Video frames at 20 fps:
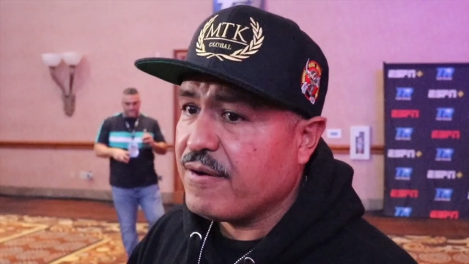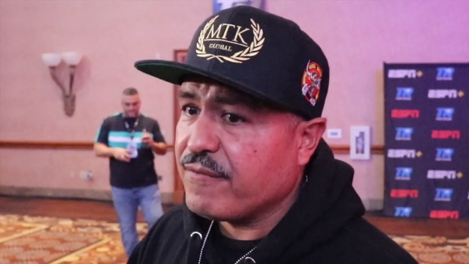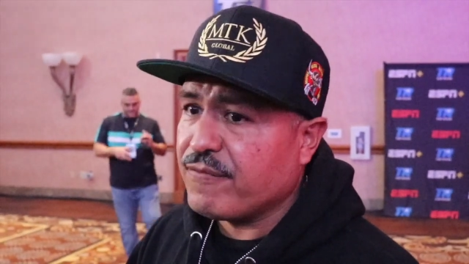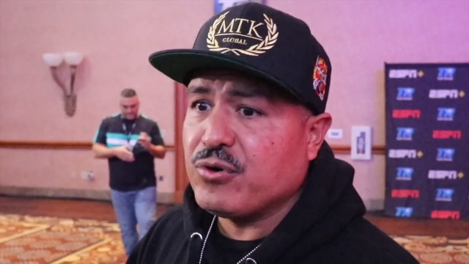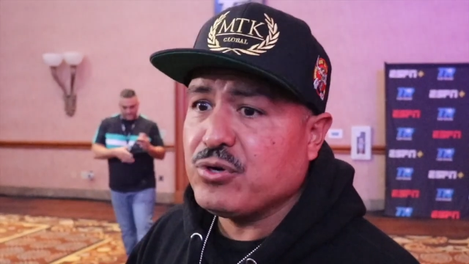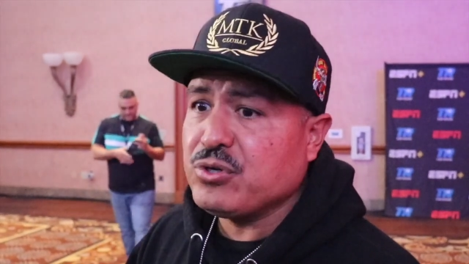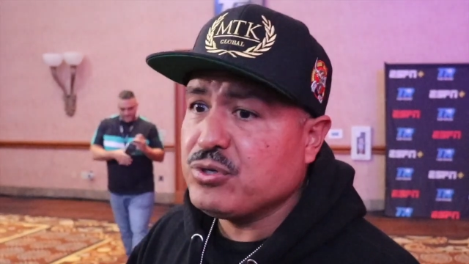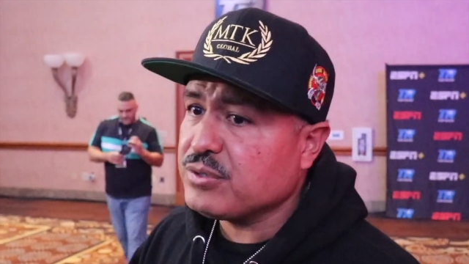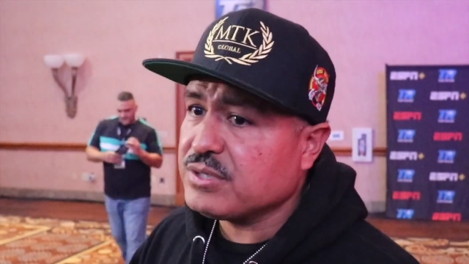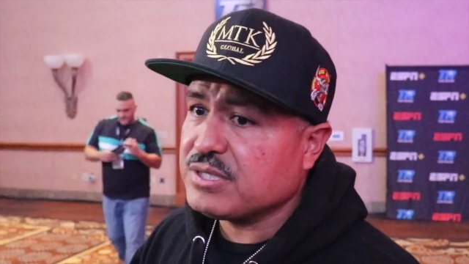
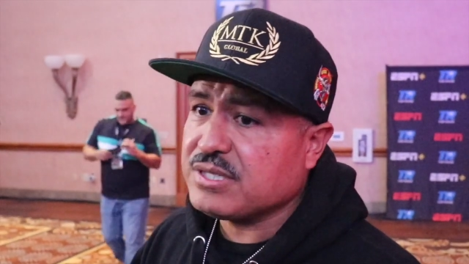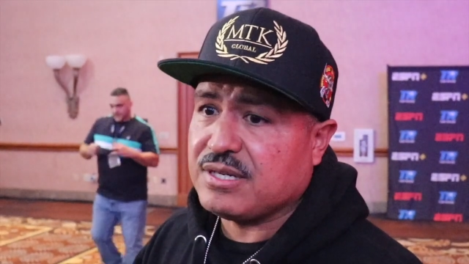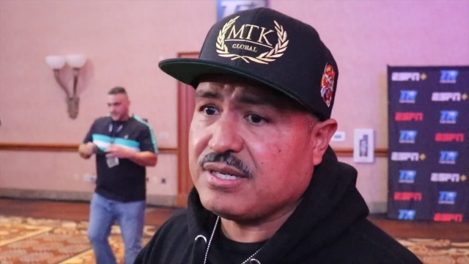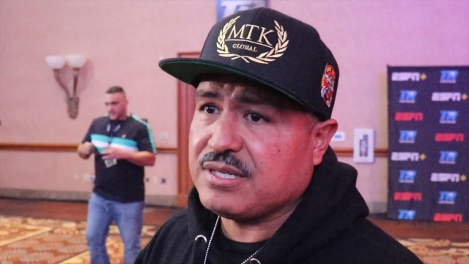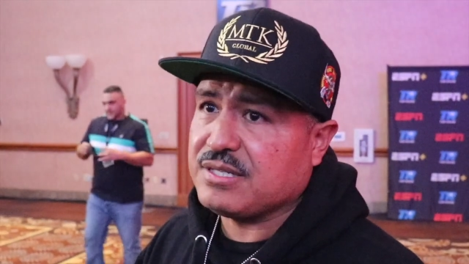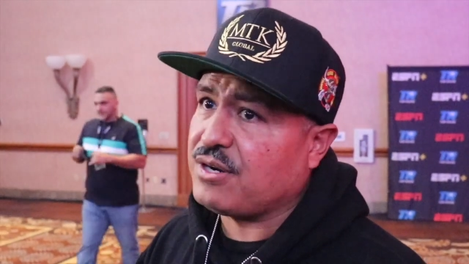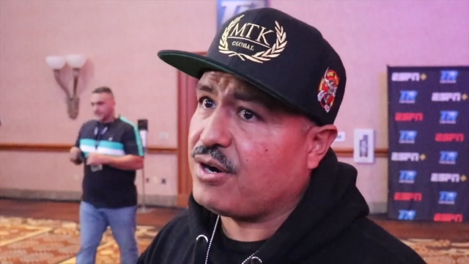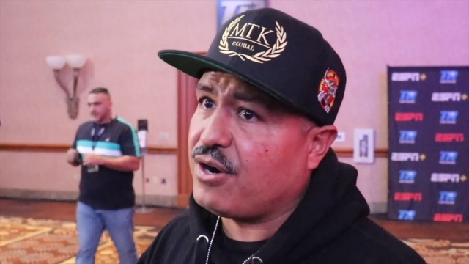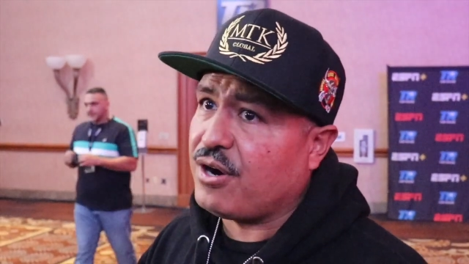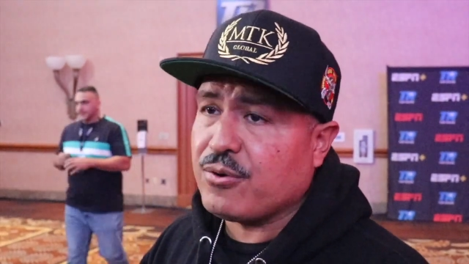Vergil
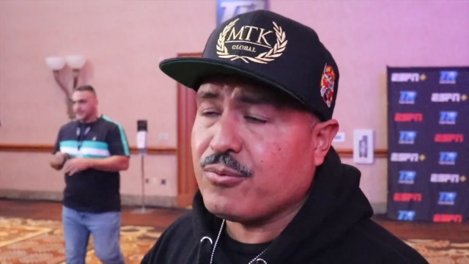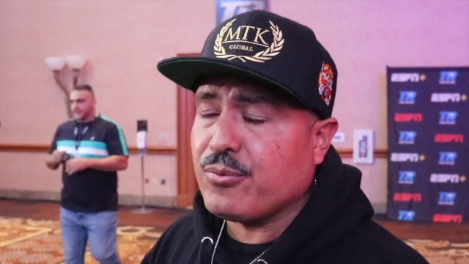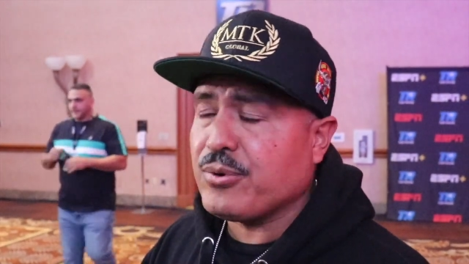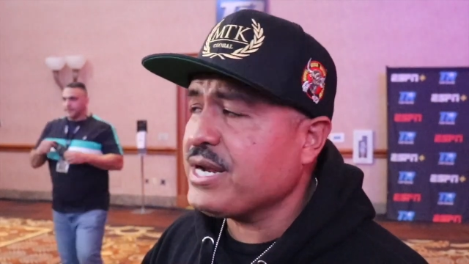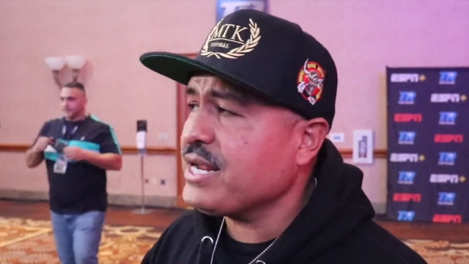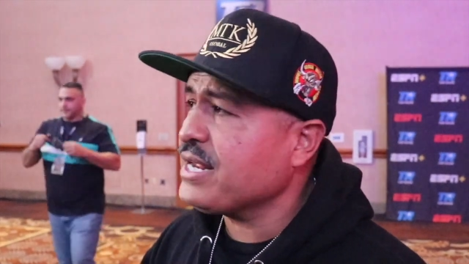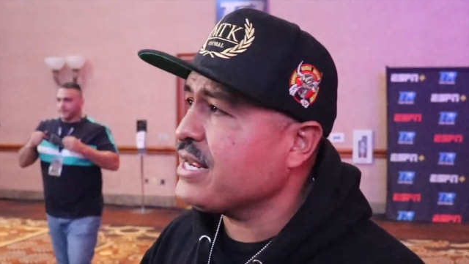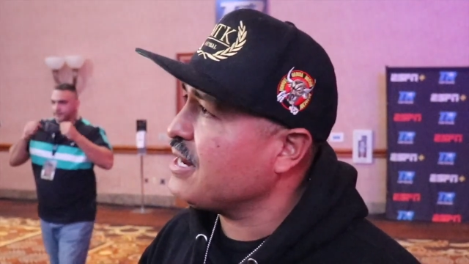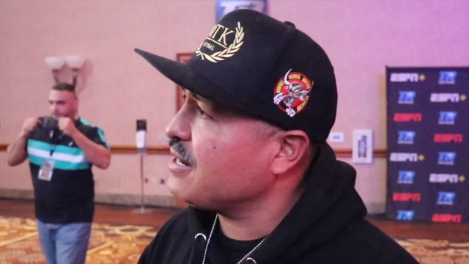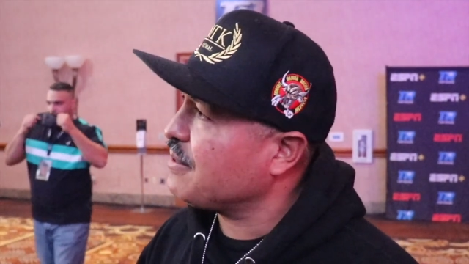is a
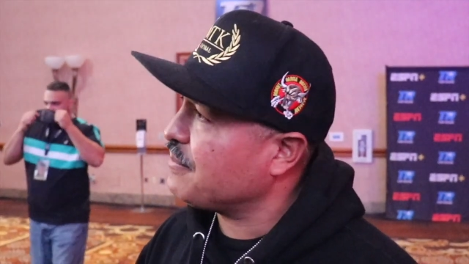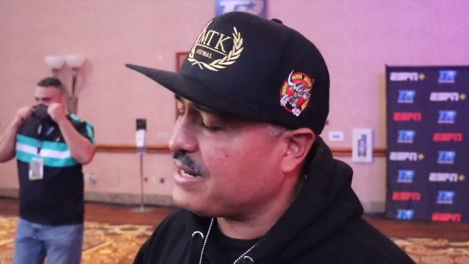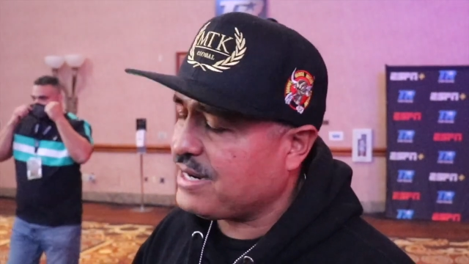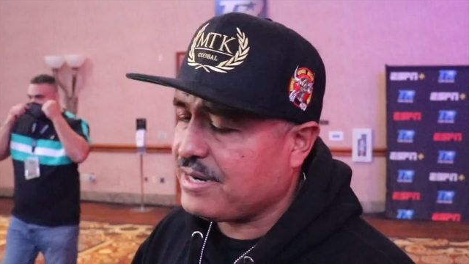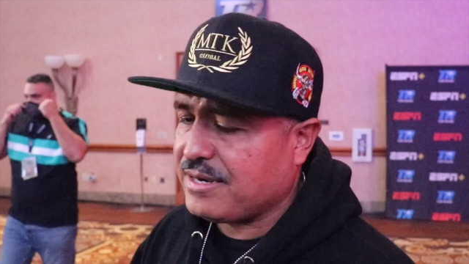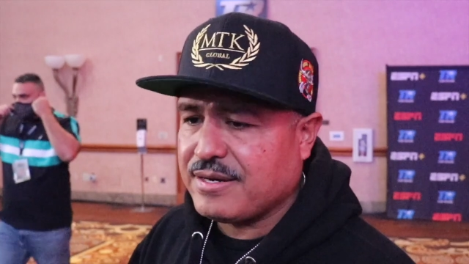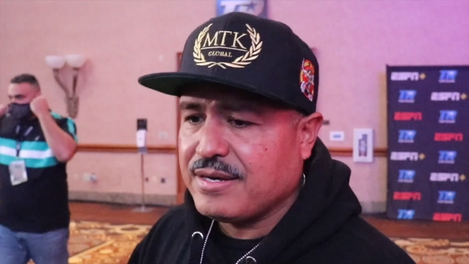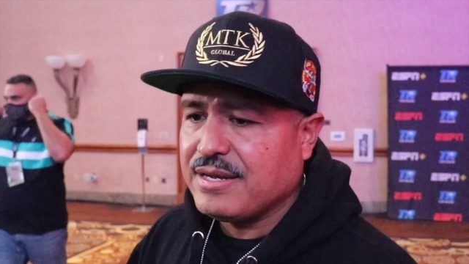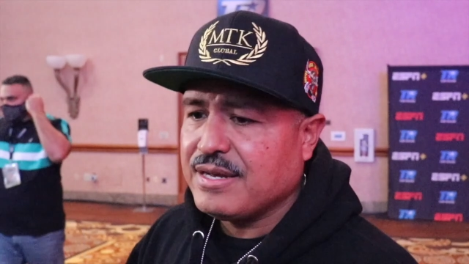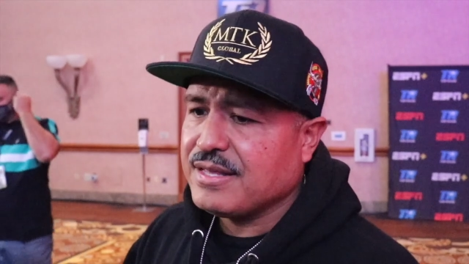hardworking kid,
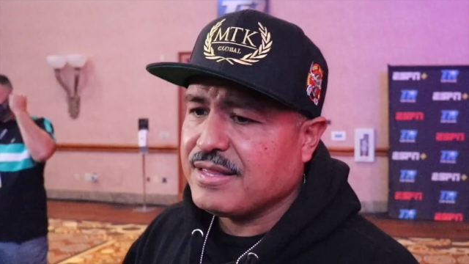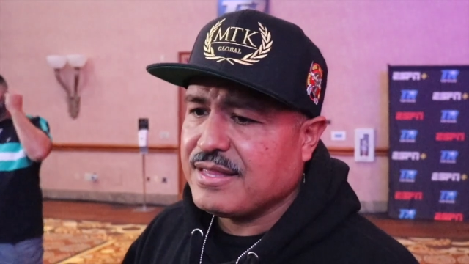man.